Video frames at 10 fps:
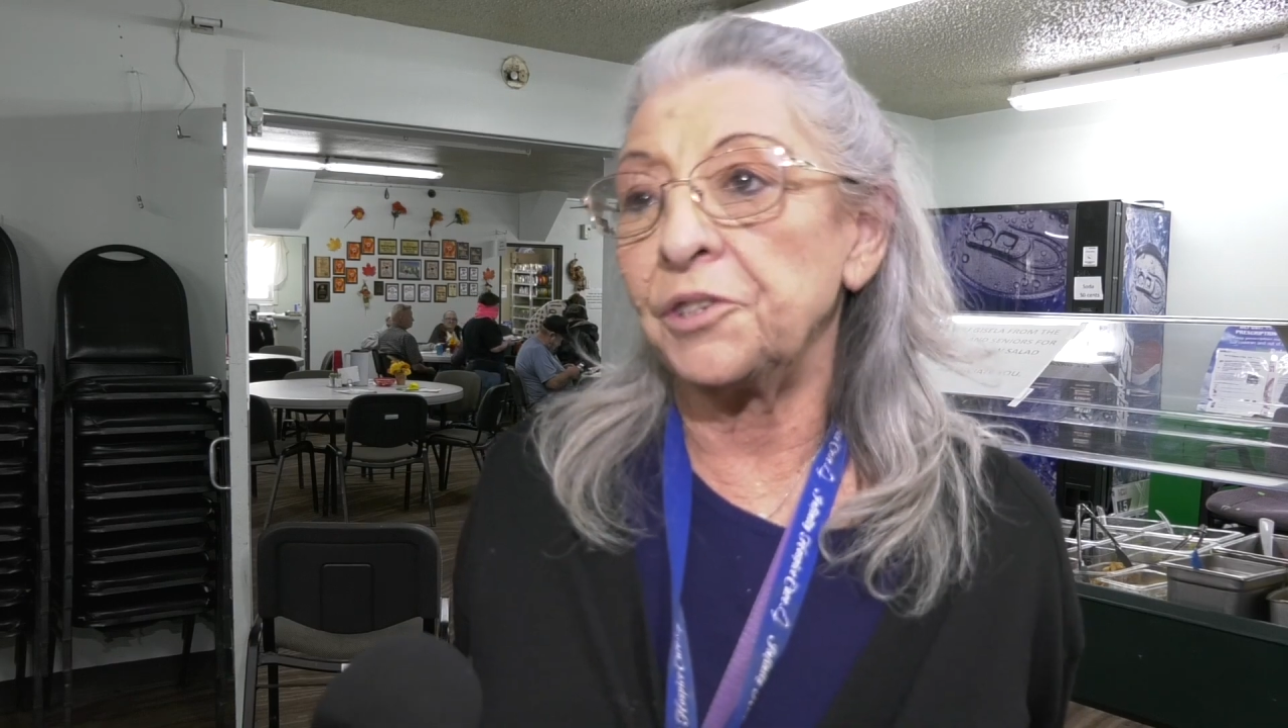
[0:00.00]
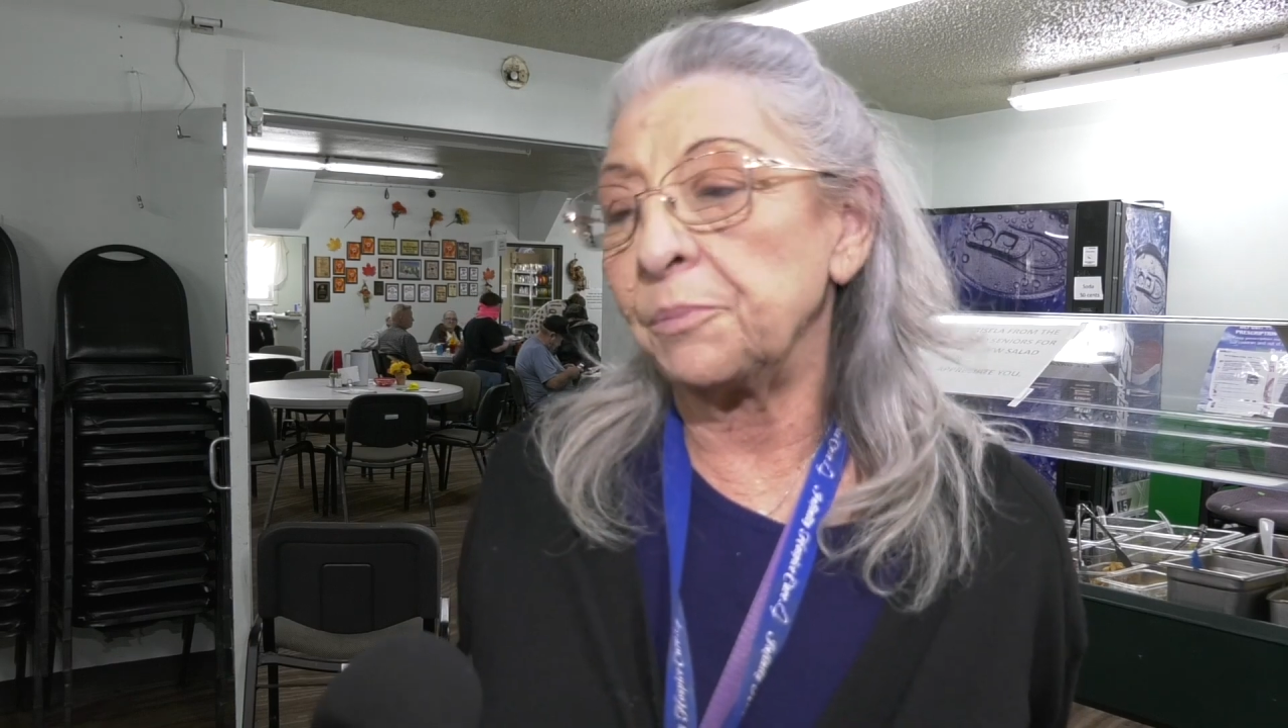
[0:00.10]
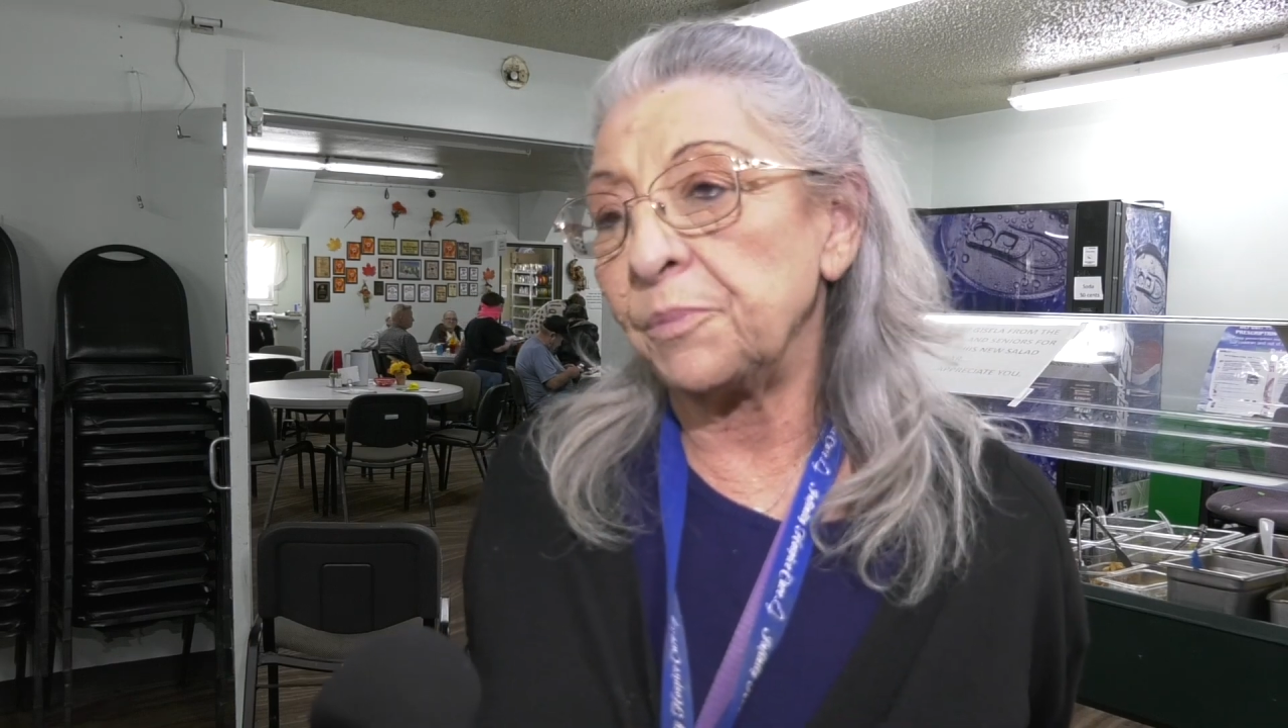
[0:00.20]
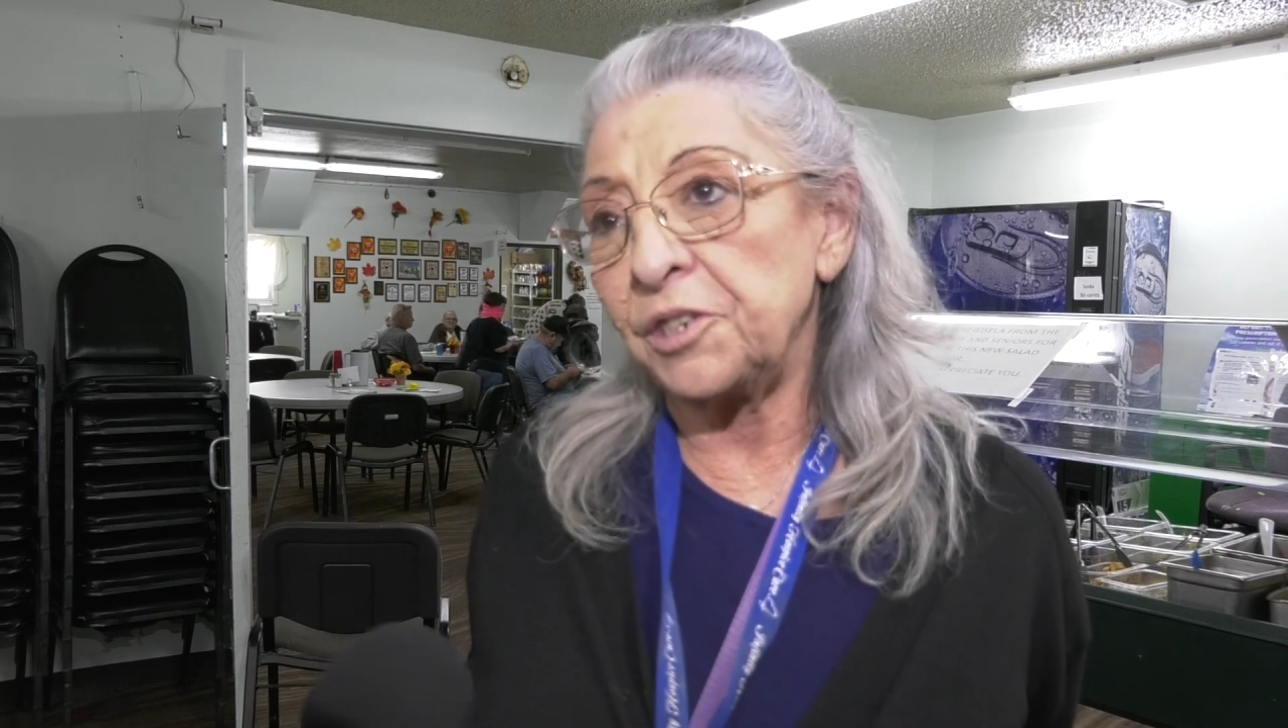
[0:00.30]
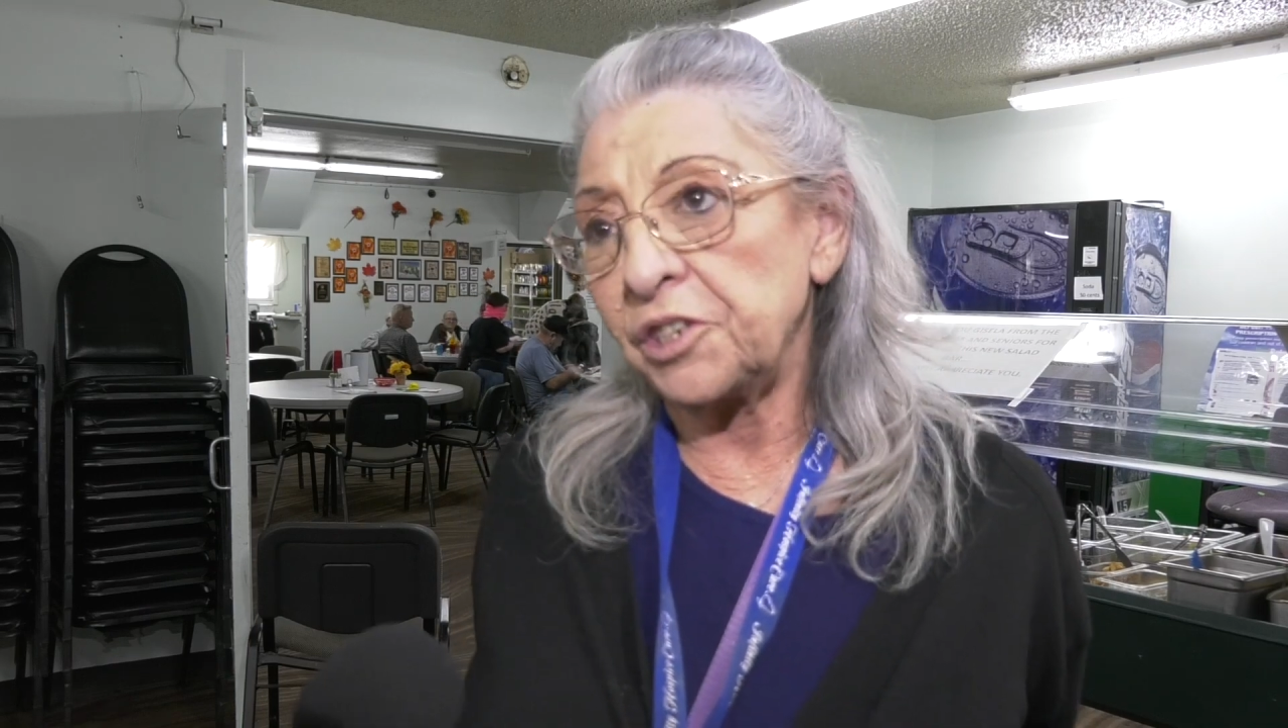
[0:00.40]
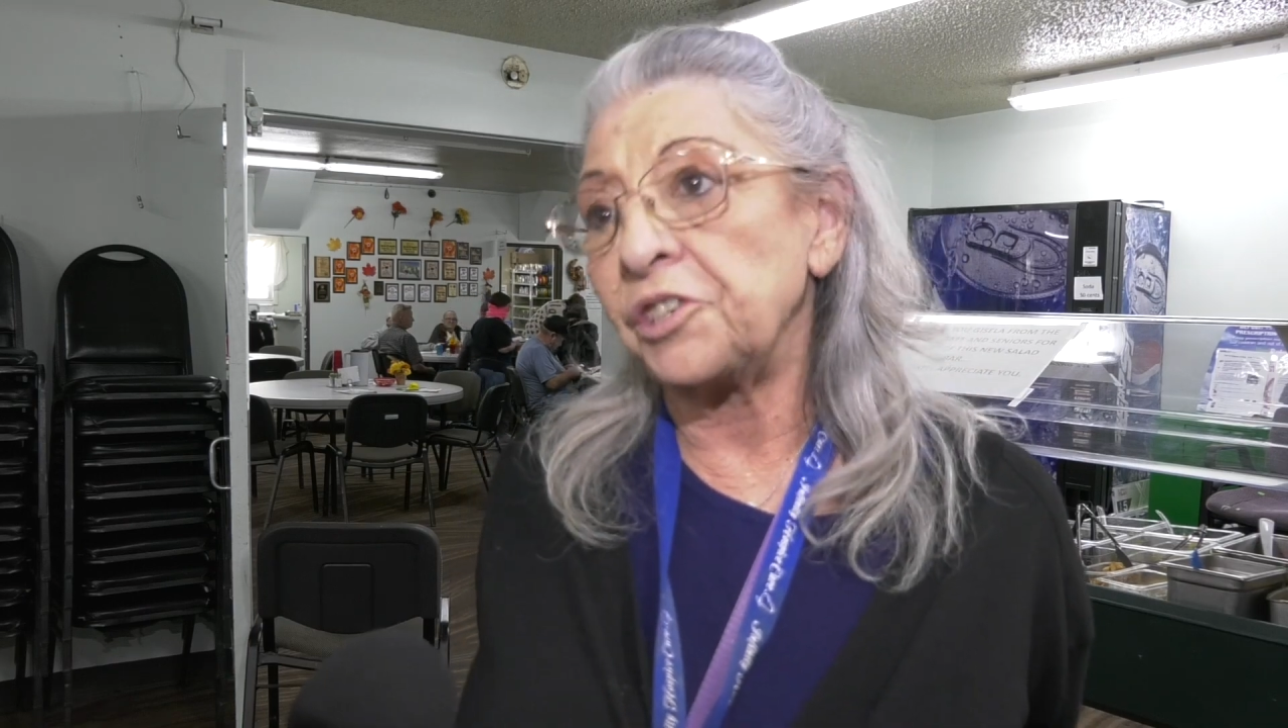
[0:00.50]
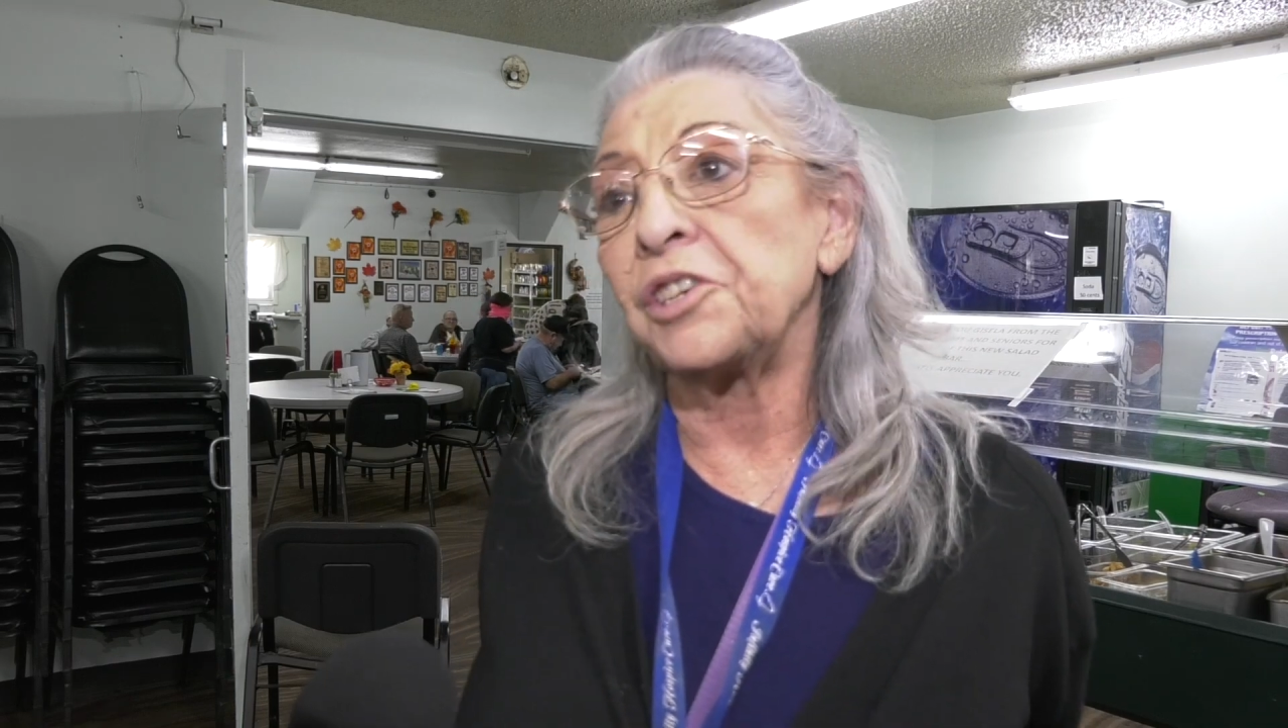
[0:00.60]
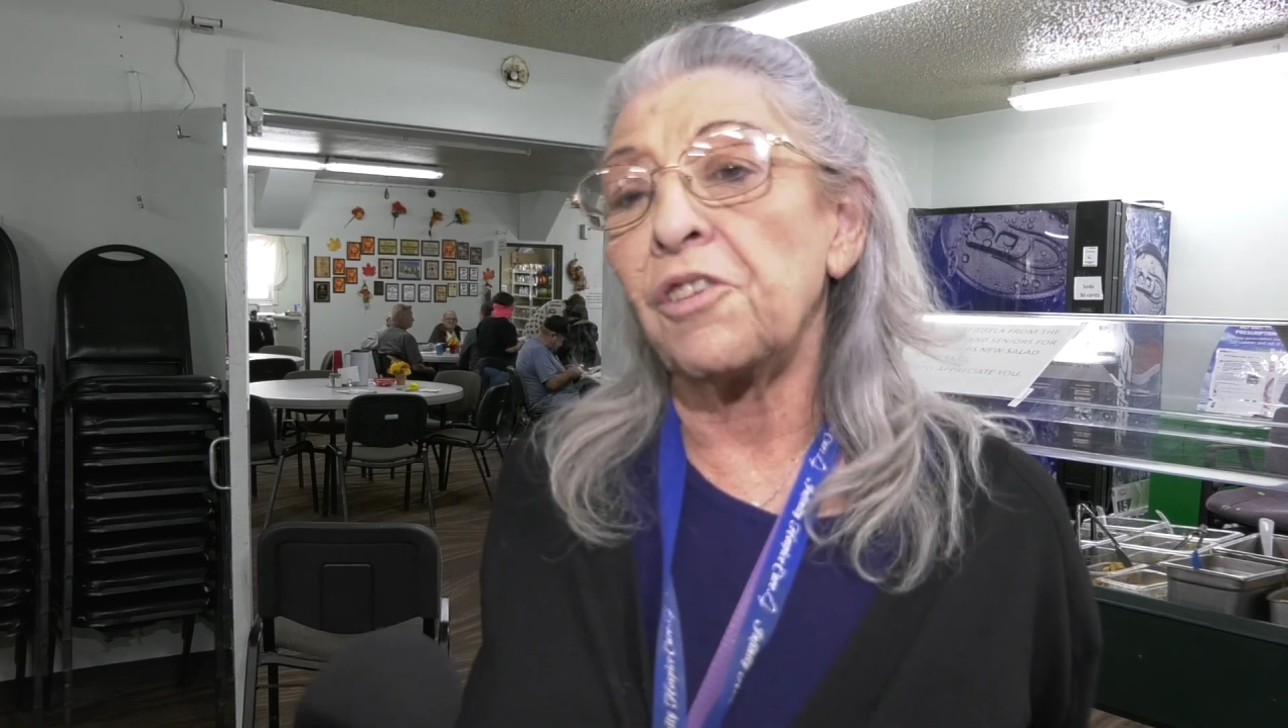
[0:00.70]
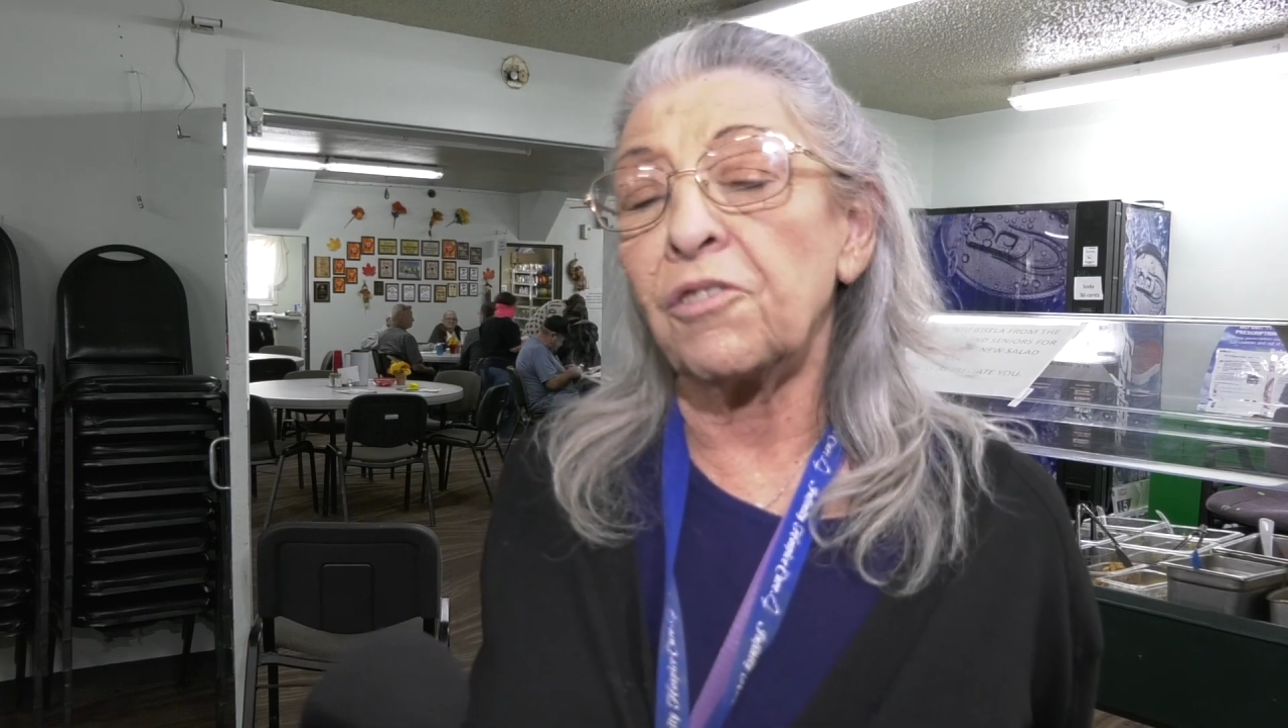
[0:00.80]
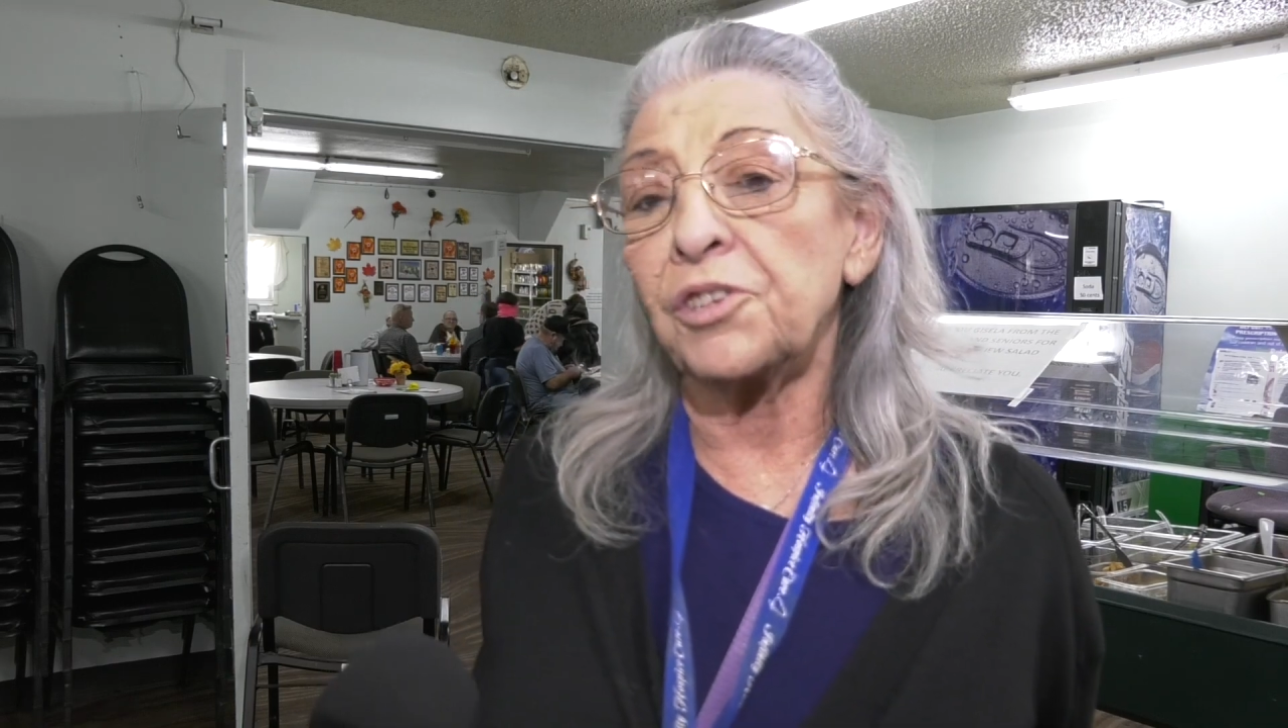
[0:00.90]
little